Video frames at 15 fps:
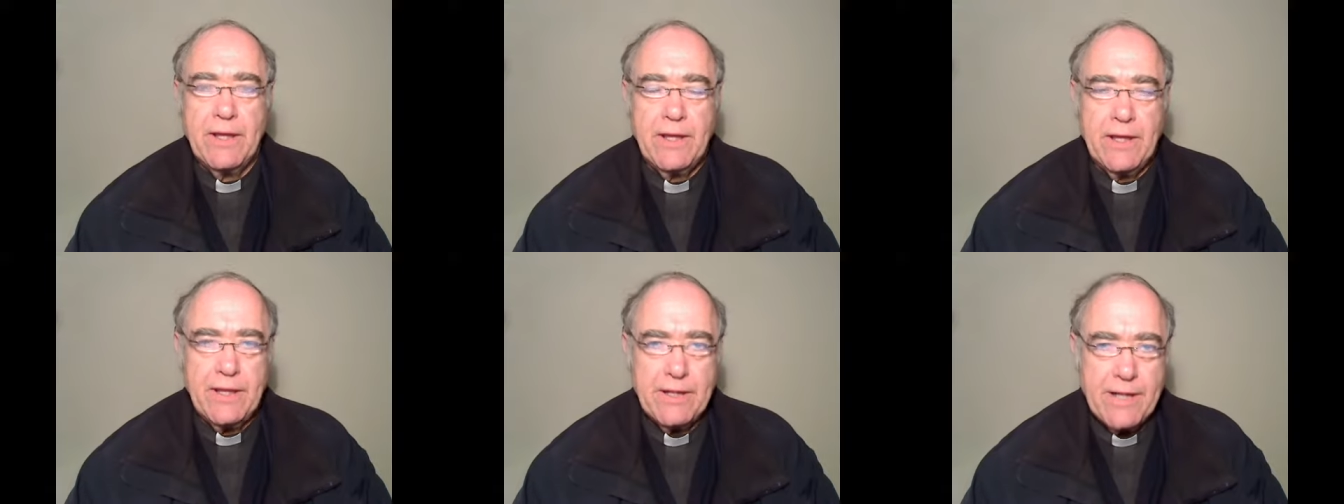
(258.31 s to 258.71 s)

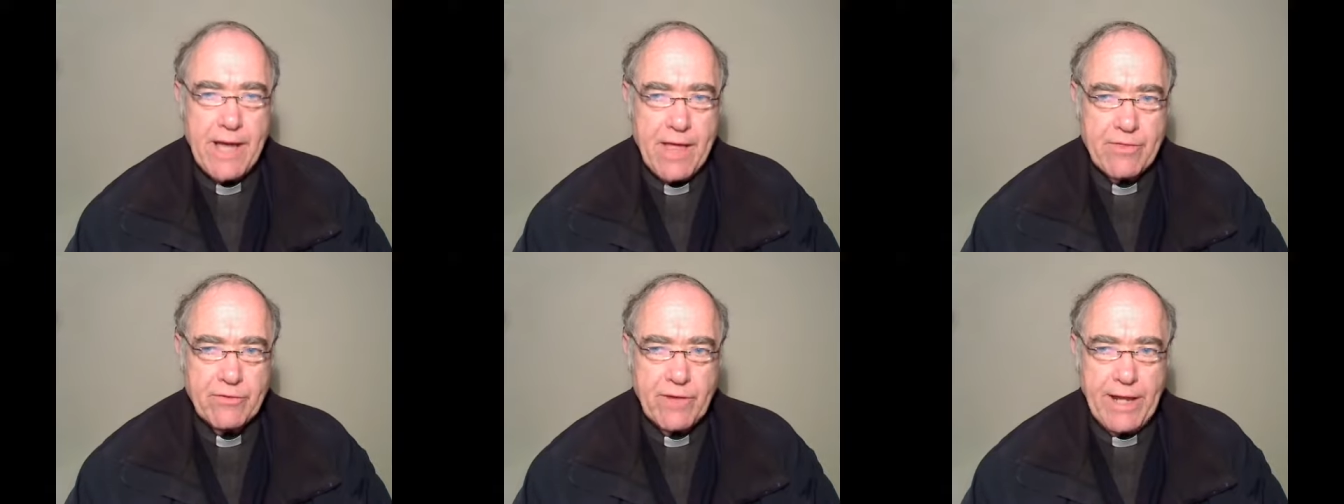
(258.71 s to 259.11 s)
and
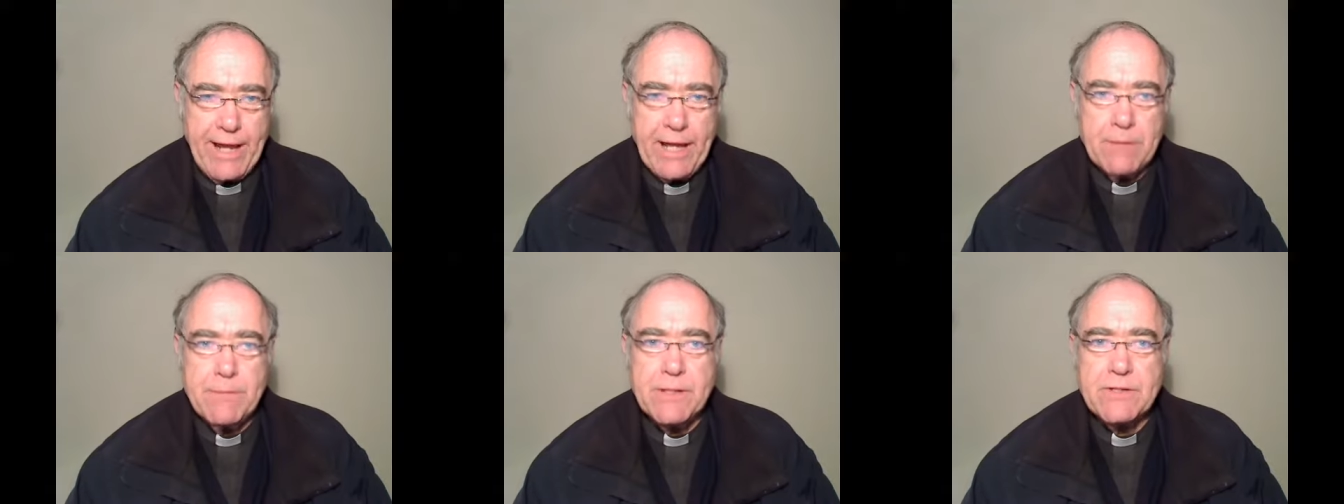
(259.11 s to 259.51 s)
other
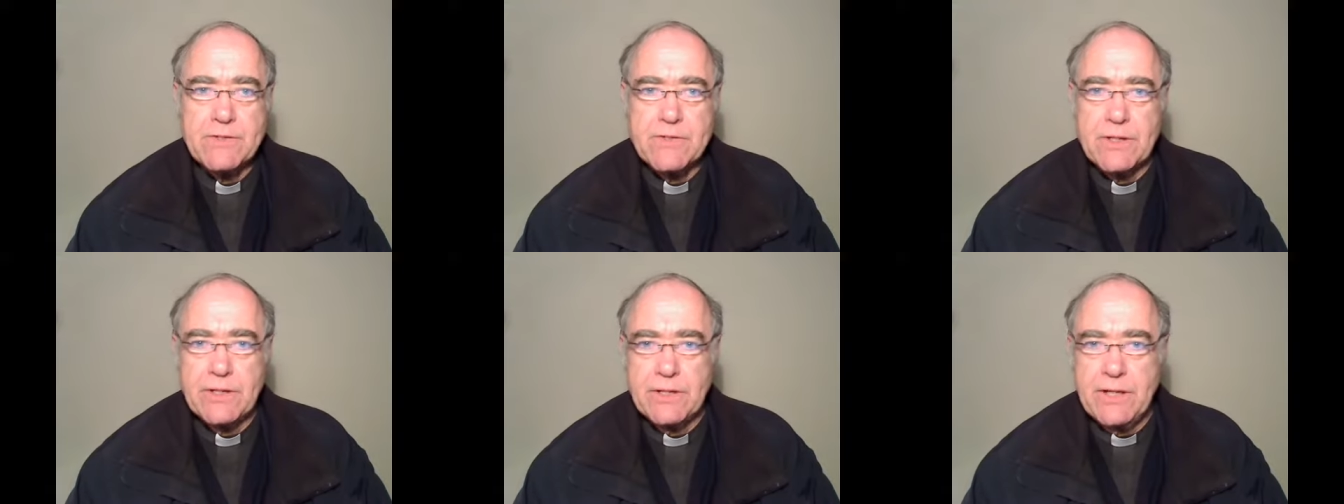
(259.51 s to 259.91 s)
ailments
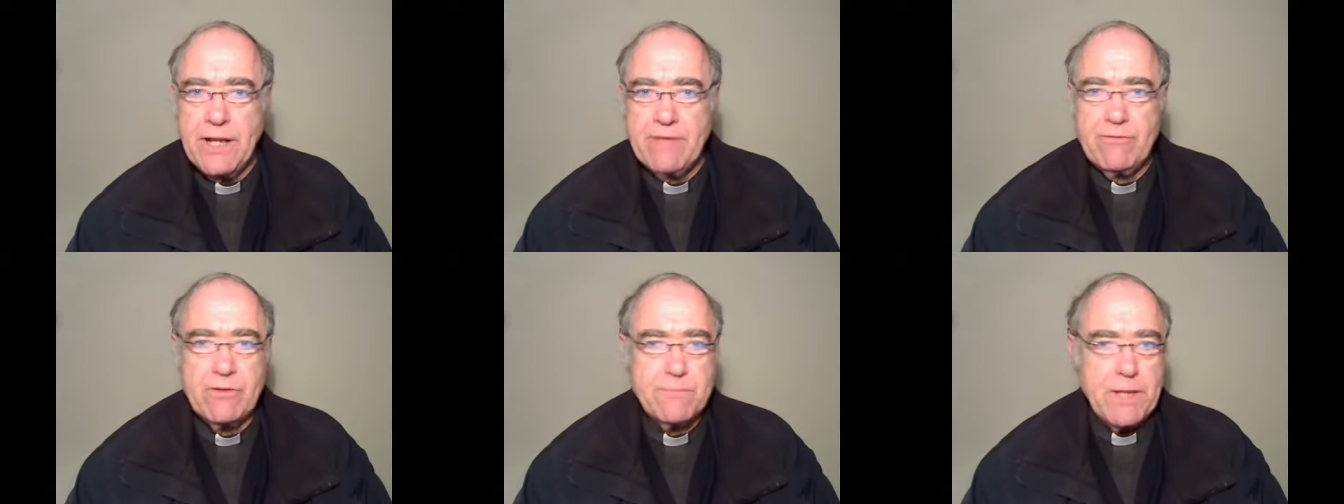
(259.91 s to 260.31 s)
that had
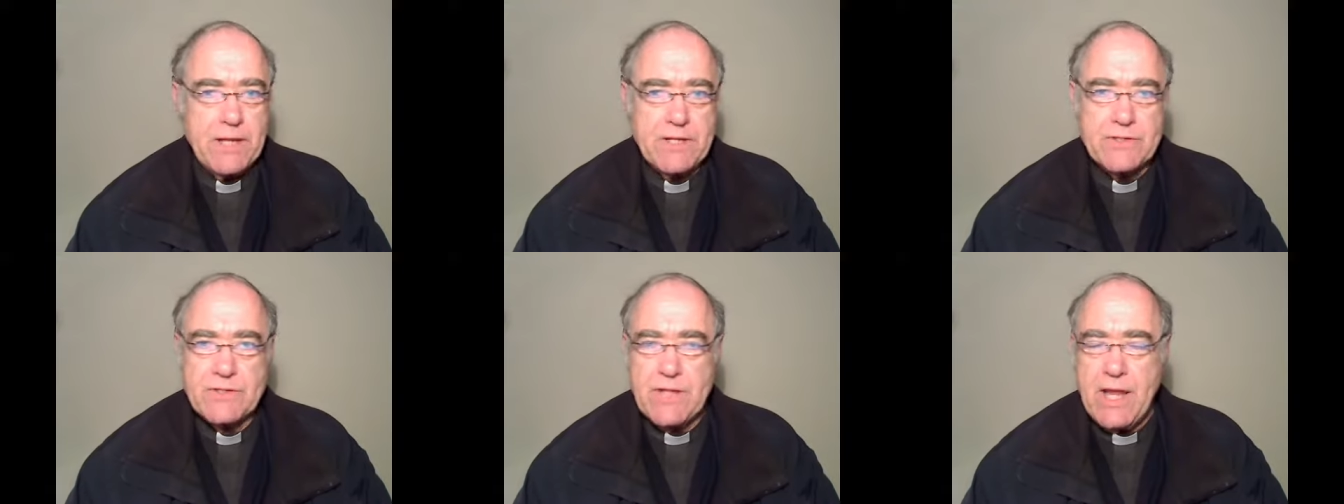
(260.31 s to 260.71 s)
never been
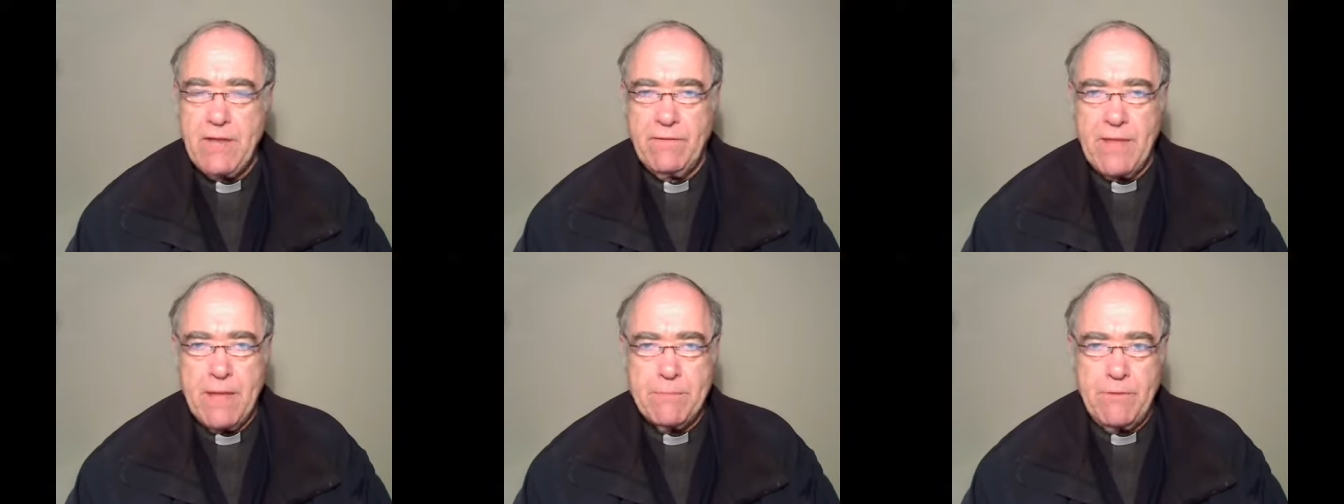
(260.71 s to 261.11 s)
seen
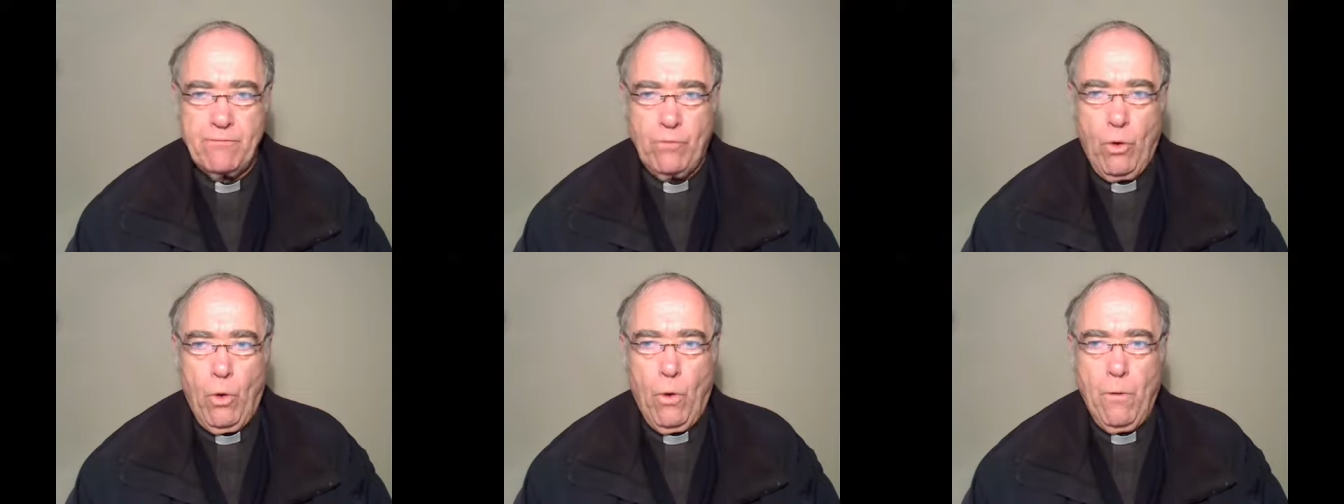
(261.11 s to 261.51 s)
there
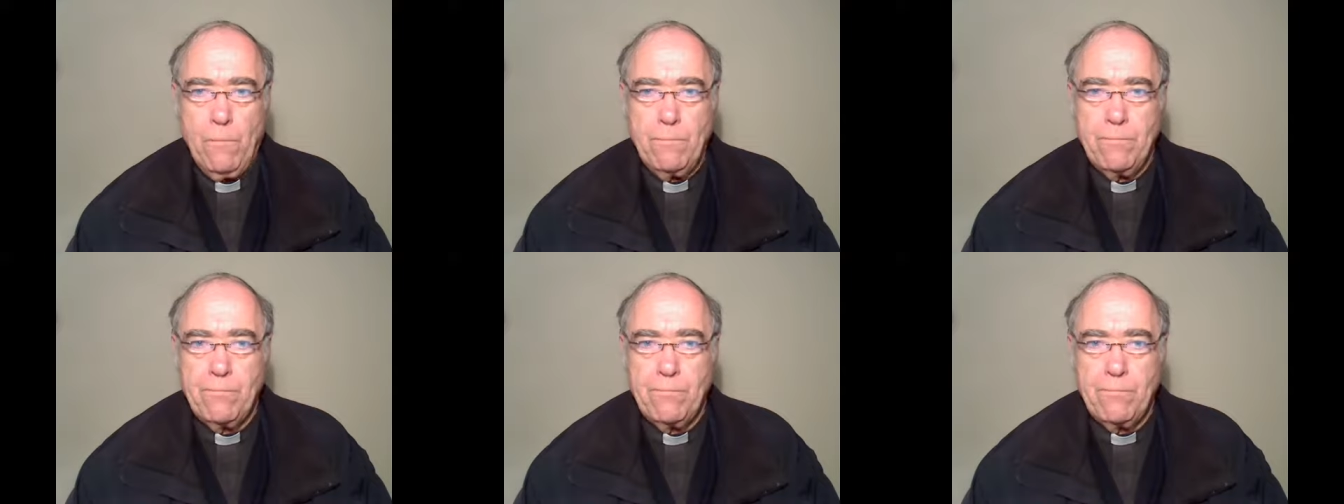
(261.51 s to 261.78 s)
before.